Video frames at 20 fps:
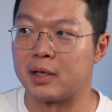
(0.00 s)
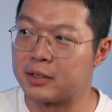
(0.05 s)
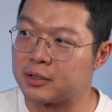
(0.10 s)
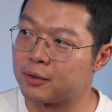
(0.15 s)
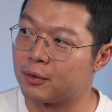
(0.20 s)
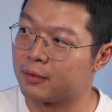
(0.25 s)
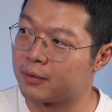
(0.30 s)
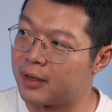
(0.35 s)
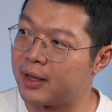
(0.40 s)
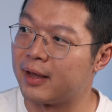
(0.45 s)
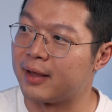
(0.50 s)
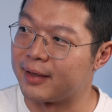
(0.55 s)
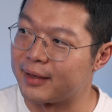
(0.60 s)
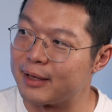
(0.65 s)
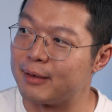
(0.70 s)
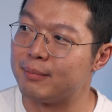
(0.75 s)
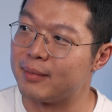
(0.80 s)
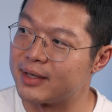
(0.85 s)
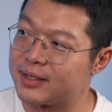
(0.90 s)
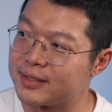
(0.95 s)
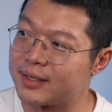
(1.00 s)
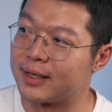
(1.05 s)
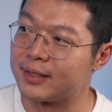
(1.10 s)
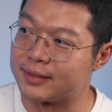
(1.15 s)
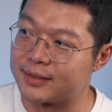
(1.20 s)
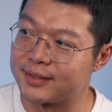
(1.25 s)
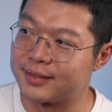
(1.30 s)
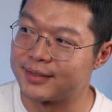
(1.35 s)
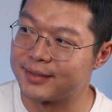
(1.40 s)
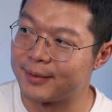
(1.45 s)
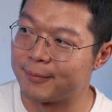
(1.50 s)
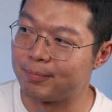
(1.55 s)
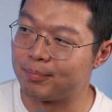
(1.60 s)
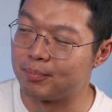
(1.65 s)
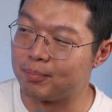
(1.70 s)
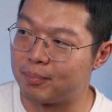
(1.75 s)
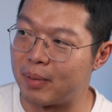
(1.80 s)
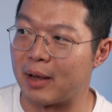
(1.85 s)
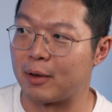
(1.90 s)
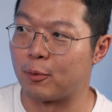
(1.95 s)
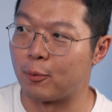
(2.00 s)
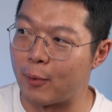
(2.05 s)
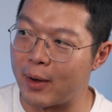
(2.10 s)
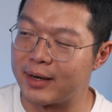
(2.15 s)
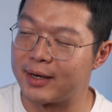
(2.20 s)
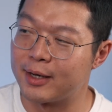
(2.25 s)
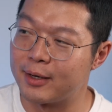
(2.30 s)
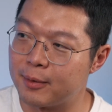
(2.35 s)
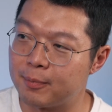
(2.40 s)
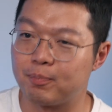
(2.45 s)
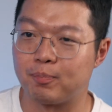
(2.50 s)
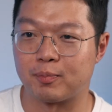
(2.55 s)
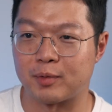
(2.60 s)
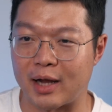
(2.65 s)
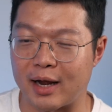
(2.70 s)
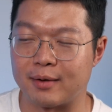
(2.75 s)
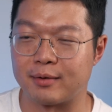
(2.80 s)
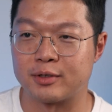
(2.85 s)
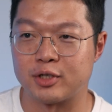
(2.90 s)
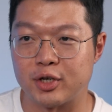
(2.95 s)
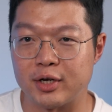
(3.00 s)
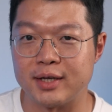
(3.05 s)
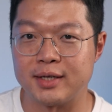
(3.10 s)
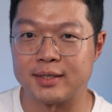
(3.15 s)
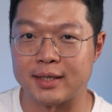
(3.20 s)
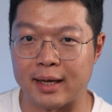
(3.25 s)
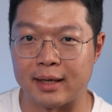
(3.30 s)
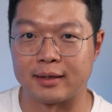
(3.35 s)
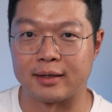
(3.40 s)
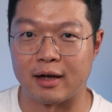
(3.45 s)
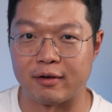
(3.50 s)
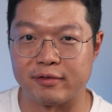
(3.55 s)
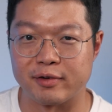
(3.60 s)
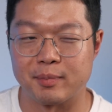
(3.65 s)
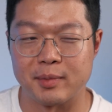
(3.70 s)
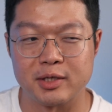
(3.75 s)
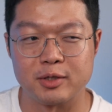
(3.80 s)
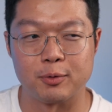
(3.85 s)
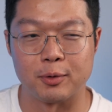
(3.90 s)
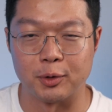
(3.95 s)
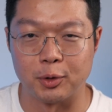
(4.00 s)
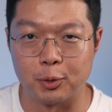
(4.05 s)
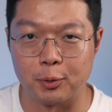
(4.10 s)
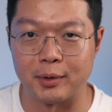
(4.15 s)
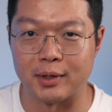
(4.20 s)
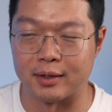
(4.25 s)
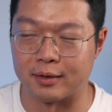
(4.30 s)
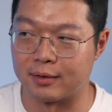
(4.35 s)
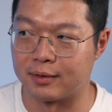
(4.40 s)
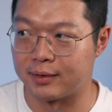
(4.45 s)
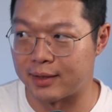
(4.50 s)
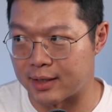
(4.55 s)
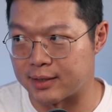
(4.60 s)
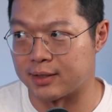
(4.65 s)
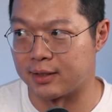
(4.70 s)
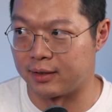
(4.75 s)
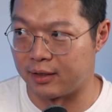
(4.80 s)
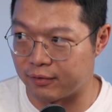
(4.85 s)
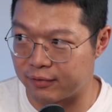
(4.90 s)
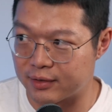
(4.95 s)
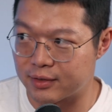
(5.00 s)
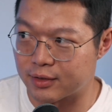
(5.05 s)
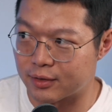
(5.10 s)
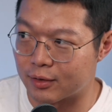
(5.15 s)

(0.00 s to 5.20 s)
it's okay. It makes sense. But whether countries and governments will do it or not, that's a different